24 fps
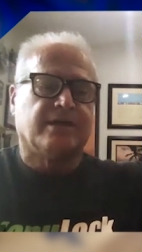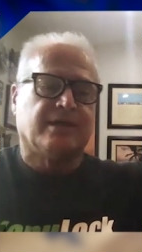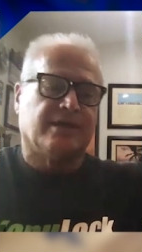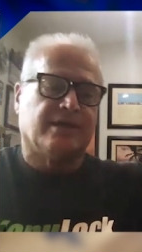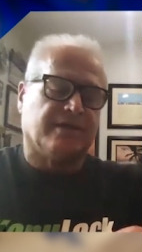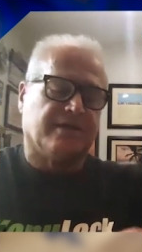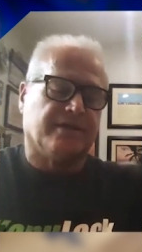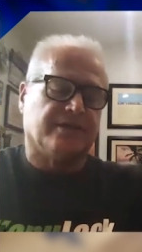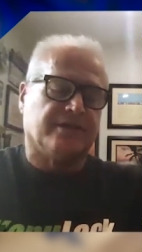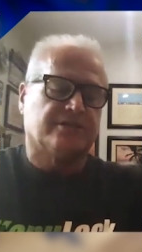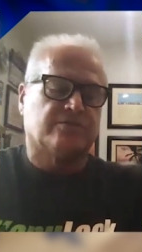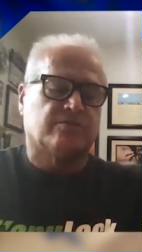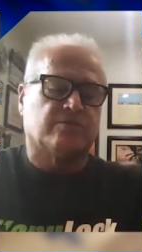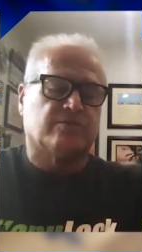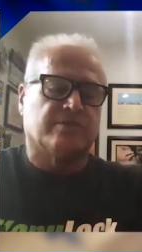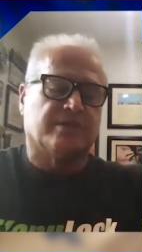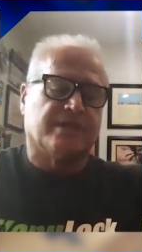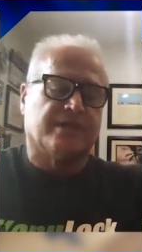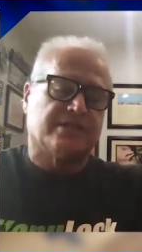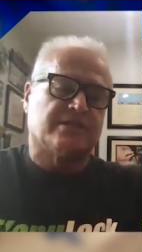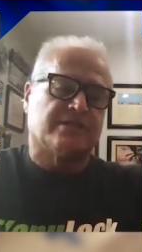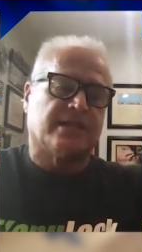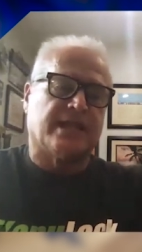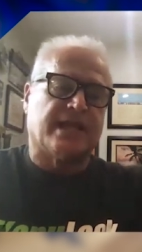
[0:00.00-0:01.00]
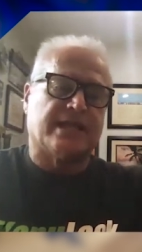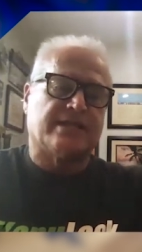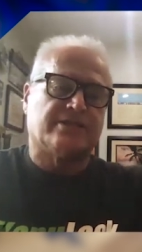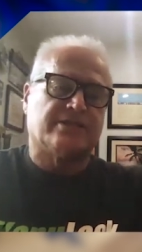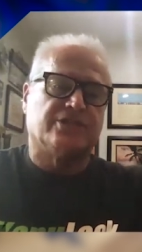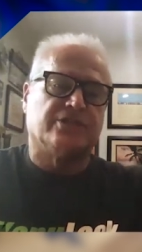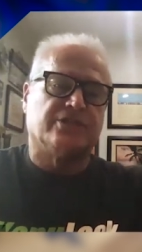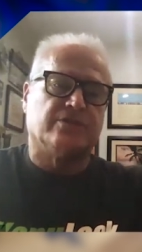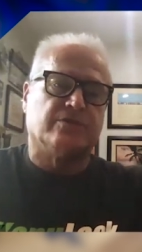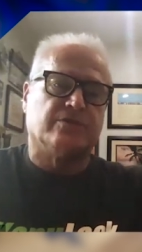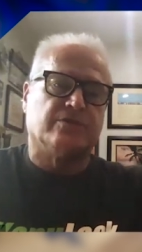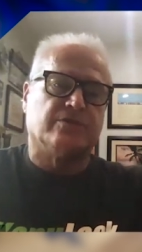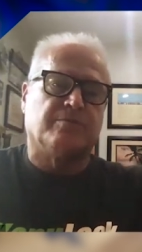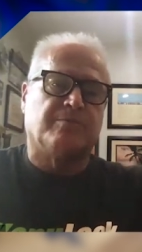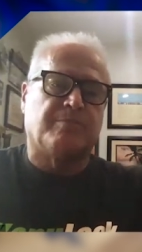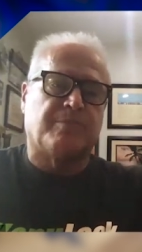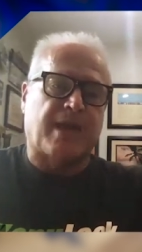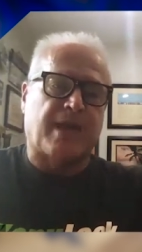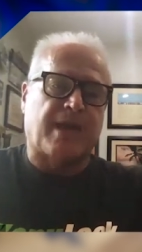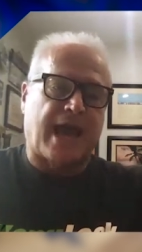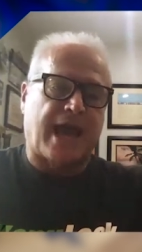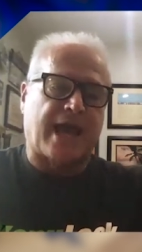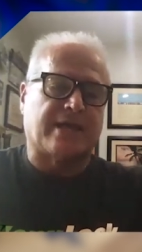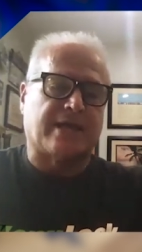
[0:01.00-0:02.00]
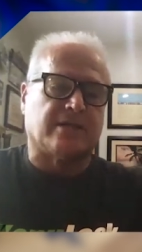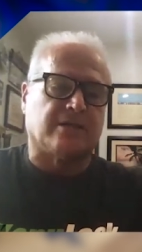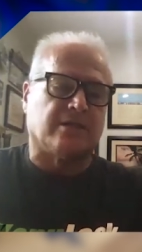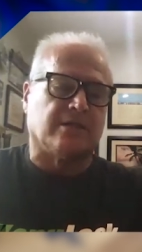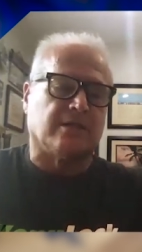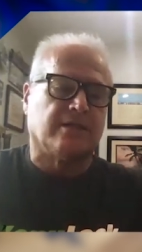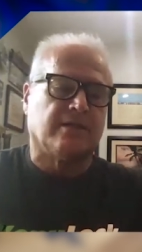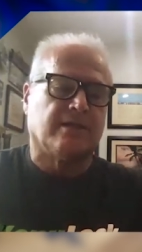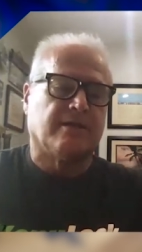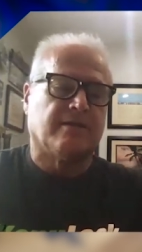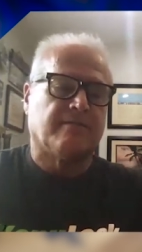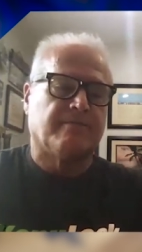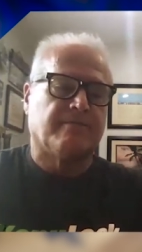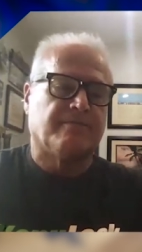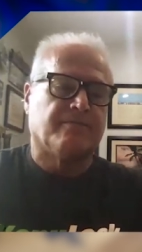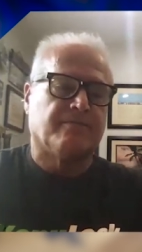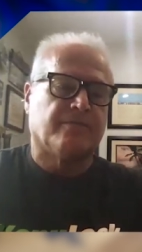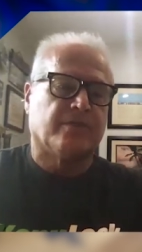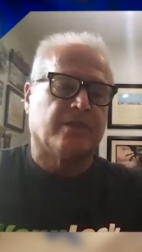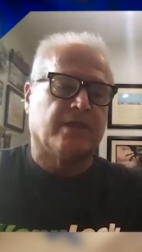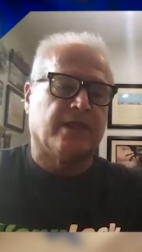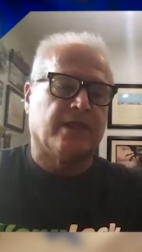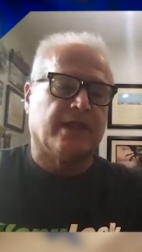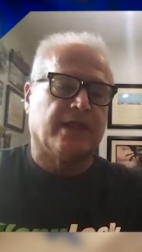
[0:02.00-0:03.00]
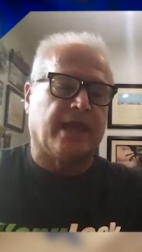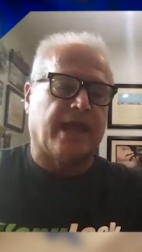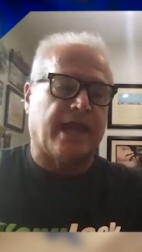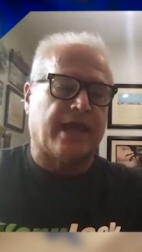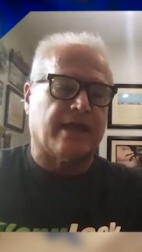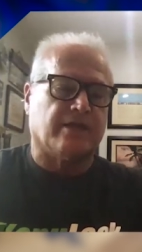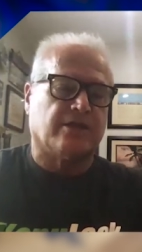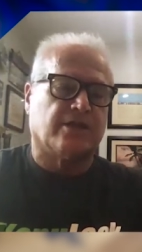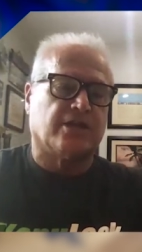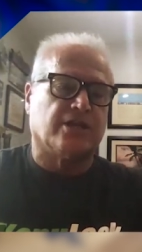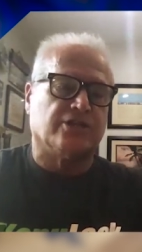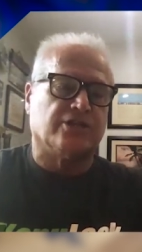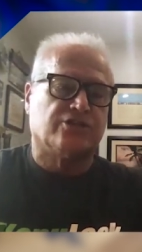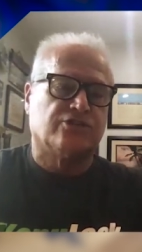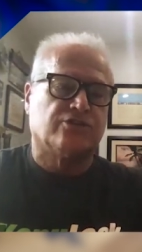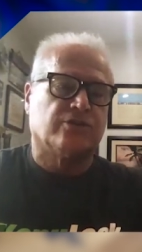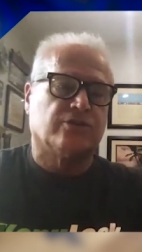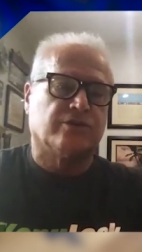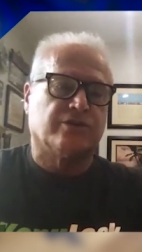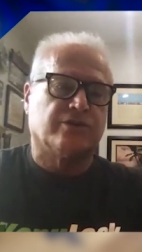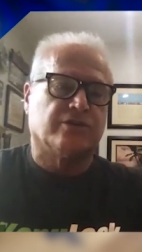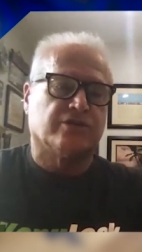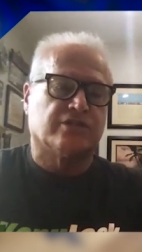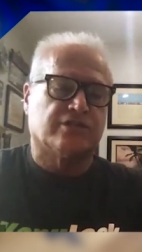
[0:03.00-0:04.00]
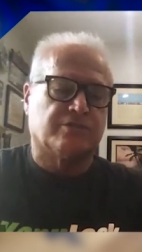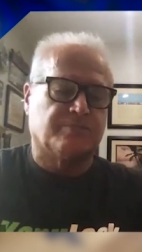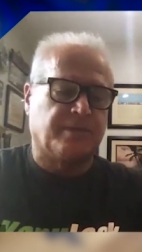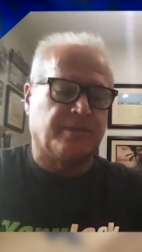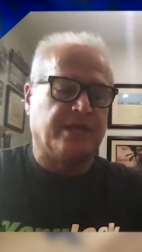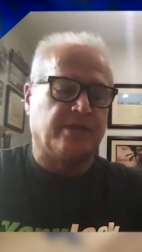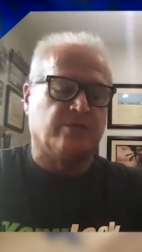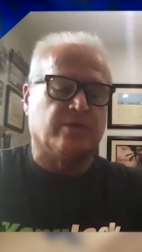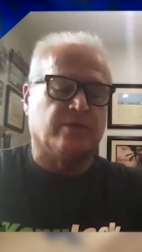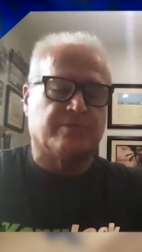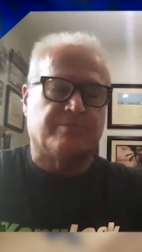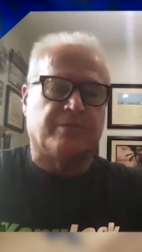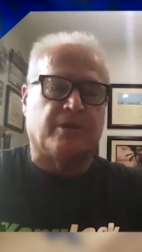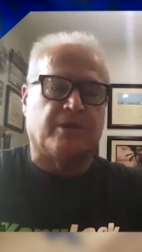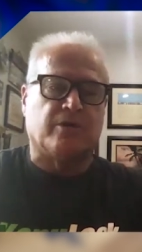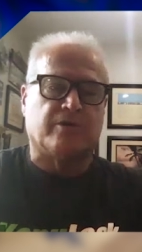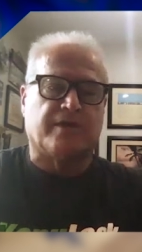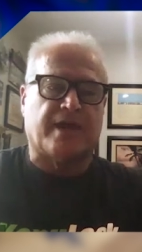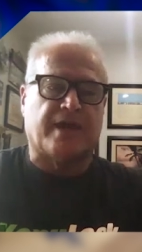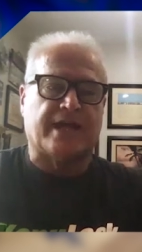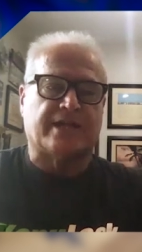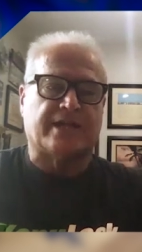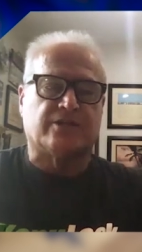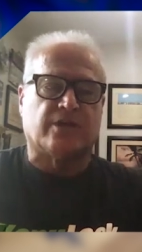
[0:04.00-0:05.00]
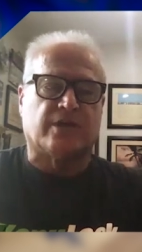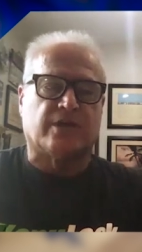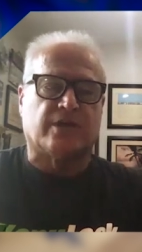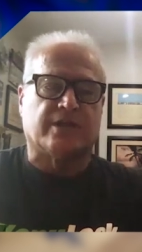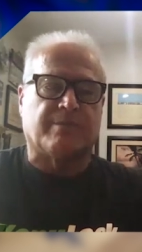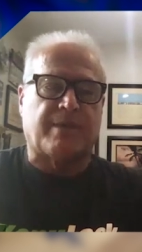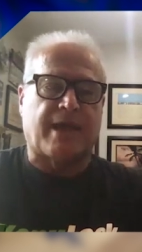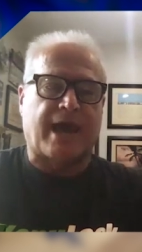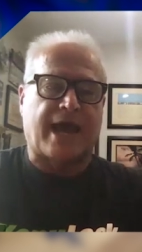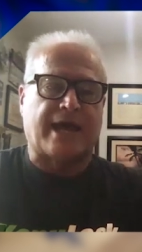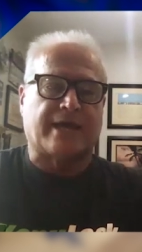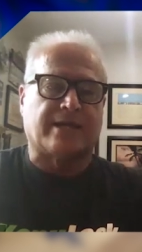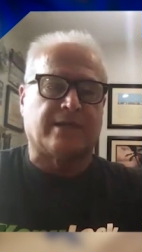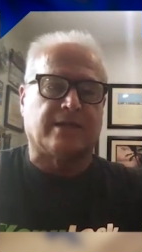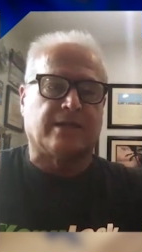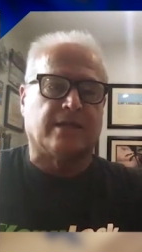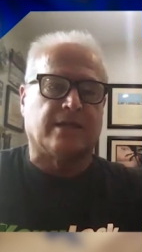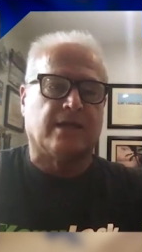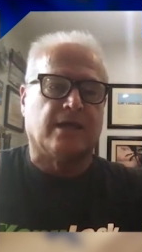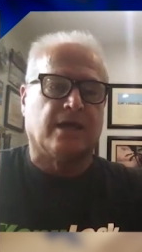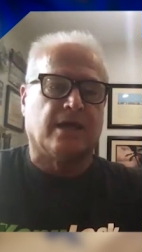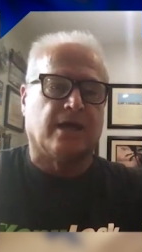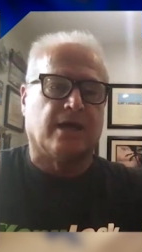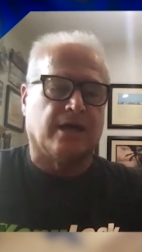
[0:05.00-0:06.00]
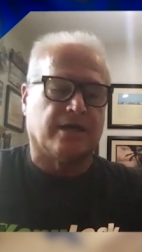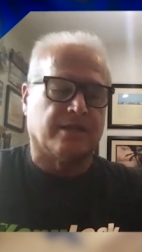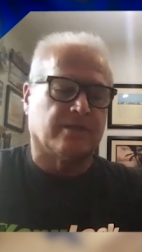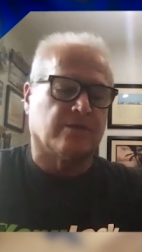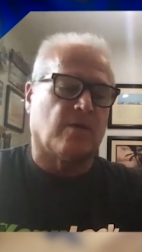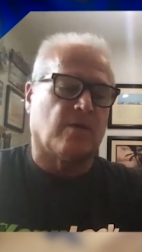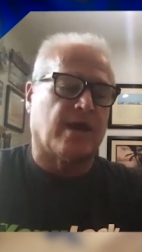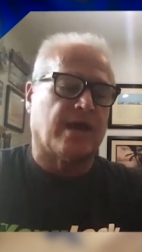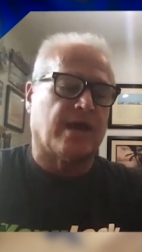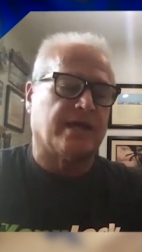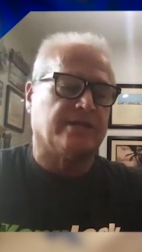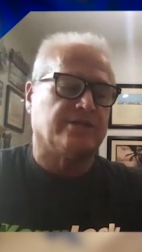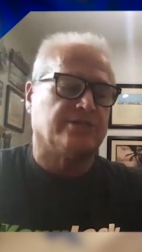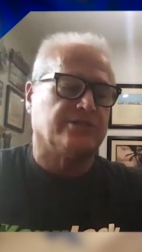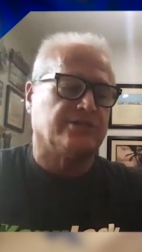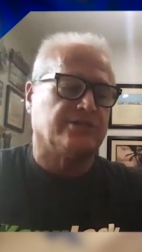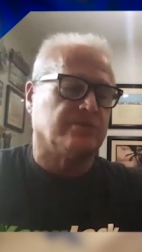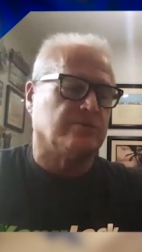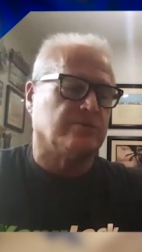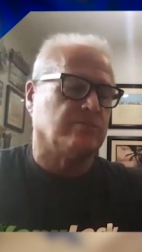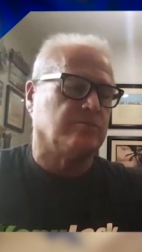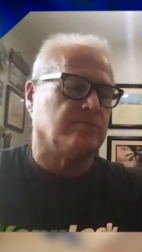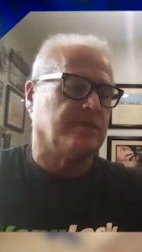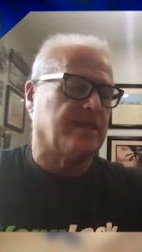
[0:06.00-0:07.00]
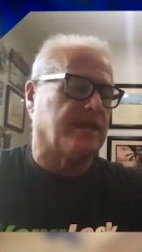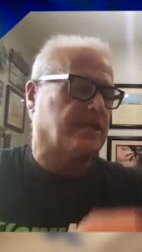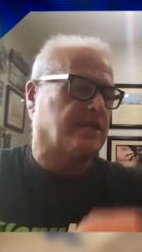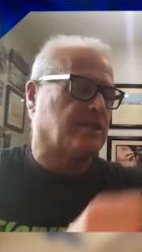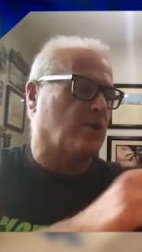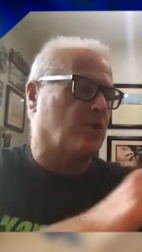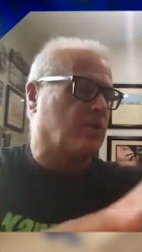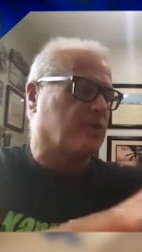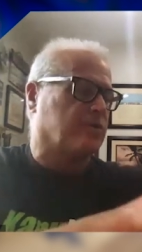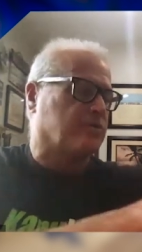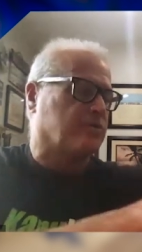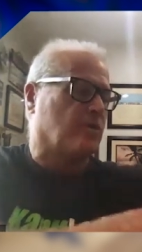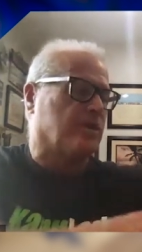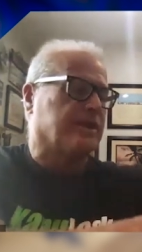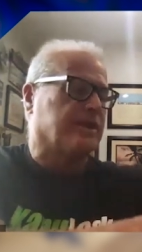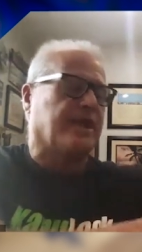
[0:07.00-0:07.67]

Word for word: this lets you paddle and control your speed with both hands on the paddle. Otherwise, you let go with one